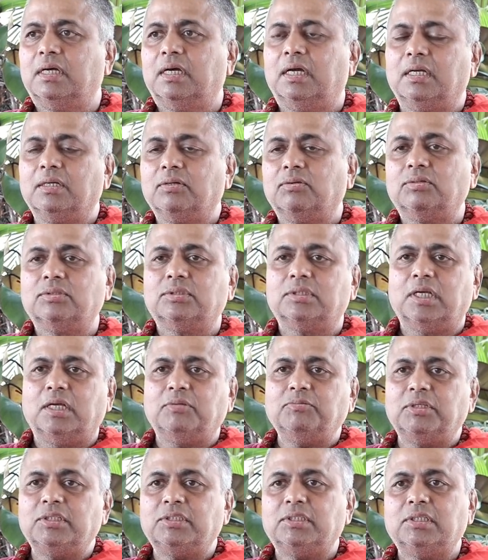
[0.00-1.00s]
I'll go
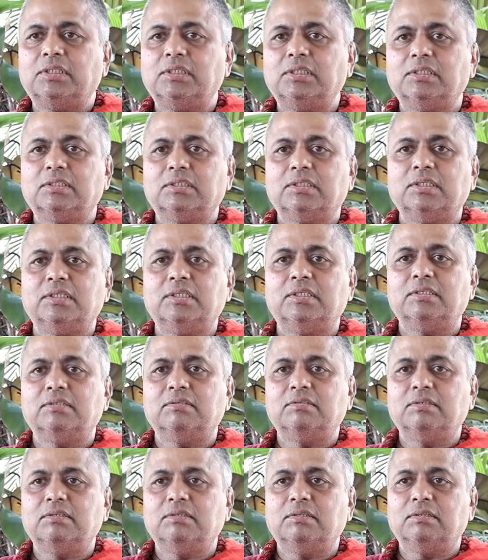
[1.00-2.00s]
simultaneously
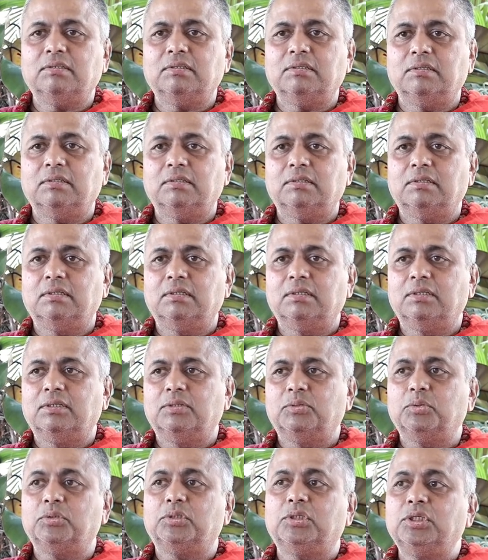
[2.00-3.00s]

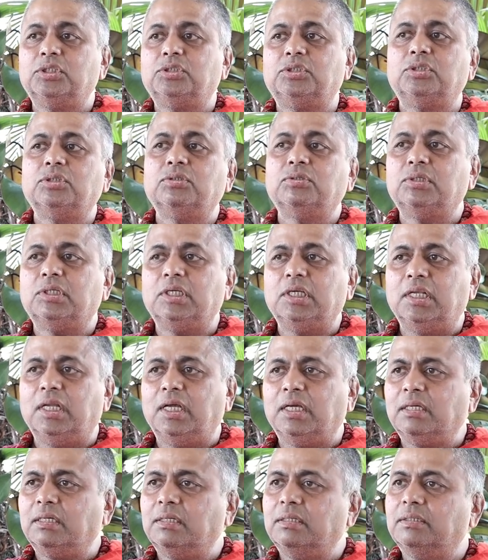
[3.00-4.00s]
to teach you
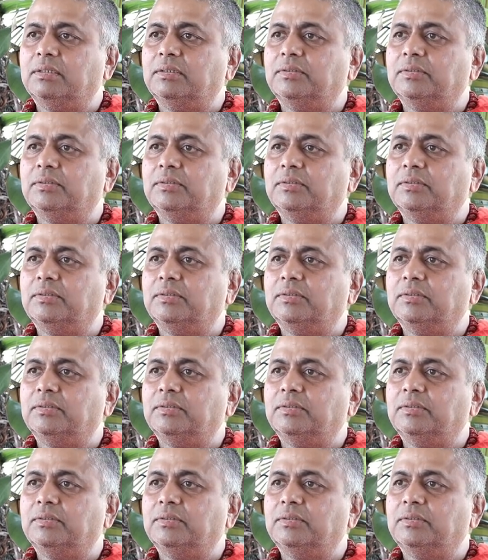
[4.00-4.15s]
healing,